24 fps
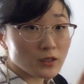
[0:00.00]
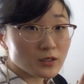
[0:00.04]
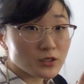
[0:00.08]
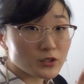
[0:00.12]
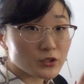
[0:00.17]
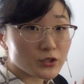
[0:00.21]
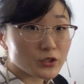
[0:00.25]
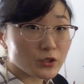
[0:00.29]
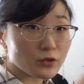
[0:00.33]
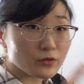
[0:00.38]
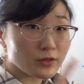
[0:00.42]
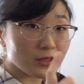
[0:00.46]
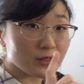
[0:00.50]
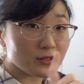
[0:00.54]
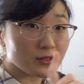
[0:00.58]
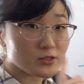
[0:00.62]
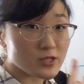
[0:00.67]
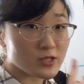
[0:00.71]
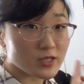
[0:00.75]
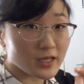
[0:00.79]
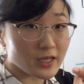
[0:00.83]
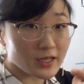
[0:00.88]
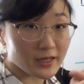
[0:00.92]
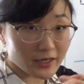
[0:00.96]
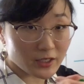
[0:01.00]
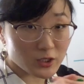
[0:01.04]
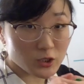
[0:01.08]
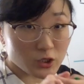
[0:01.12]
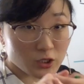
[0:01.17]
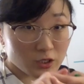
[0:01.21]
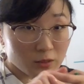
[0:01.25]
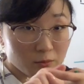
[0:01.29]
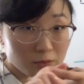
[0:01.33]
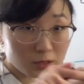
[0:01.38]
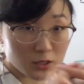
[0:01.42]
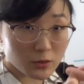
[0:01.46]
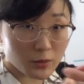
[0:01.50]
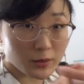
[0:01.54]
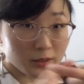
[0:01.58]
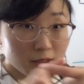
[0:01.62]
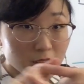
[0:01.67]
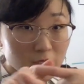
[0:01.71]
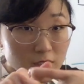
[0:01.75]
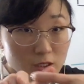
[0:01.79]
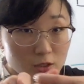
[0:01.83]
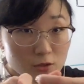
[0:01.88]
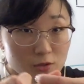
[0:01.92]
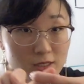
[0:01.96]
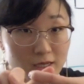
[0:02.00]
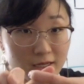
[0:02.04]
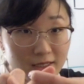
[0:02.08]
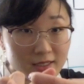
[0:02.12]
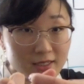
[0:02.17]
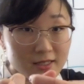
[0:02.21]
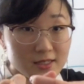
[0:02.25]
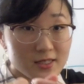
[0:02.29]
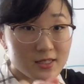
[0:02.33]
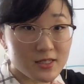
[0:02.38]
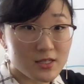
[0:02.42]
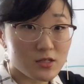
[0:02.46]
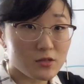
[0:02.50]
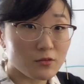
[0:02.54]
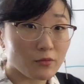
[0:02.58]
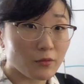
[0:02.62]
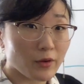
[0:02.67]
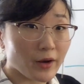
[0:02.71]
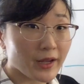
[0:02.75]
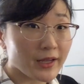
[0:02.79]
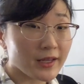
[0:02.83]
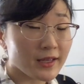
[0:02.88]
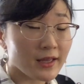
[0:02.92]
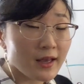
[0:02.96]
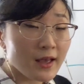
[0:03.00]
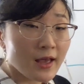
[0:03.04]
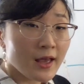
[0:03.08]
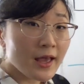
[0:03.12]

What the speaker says: to show that there's a connection between the two sentences, right?